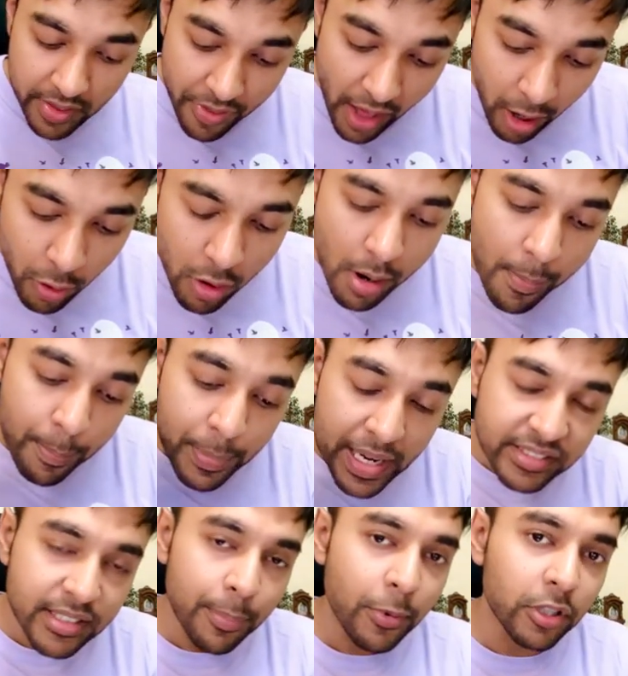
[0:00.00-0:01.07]
Now,
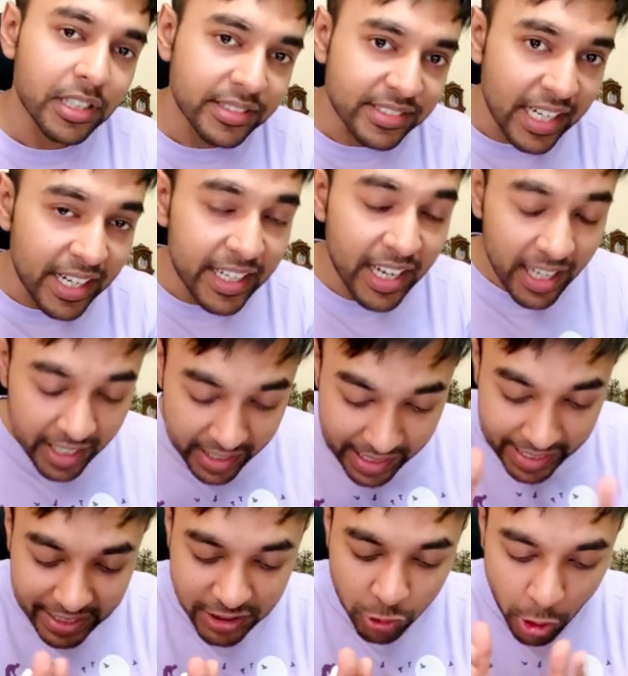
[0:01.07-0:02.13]
based upon this idea,
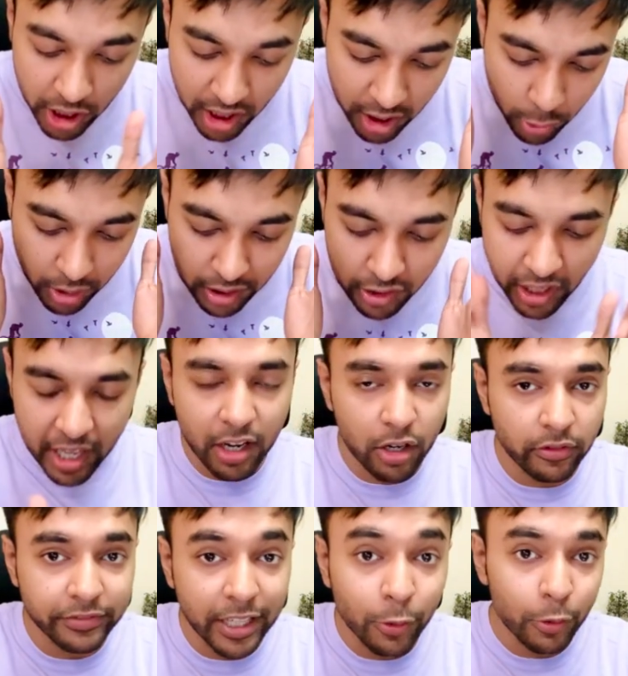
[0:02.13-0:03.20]
let us quickly do a dry run
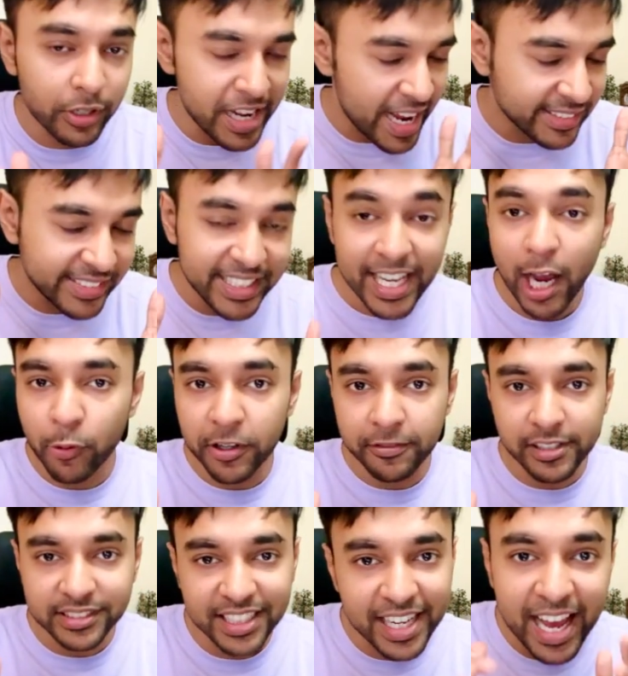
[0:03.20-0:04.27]
of the code and see how it works in